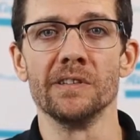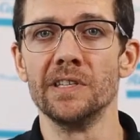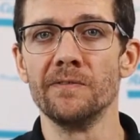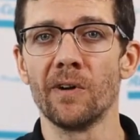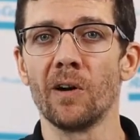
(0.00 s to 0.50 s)

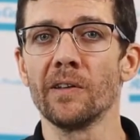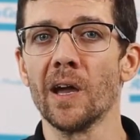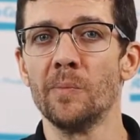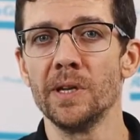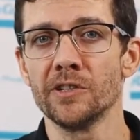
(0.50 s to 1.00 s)
default
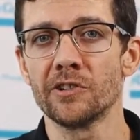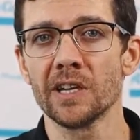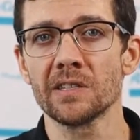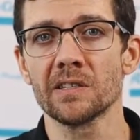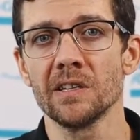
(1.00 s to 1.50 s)
IP
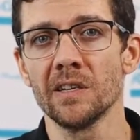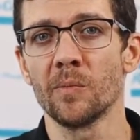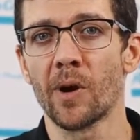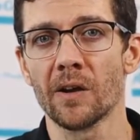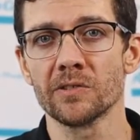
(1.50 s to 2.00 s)
address in a
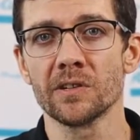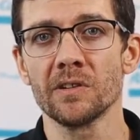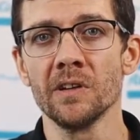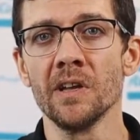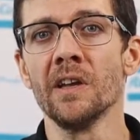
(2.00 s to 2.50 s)
browser,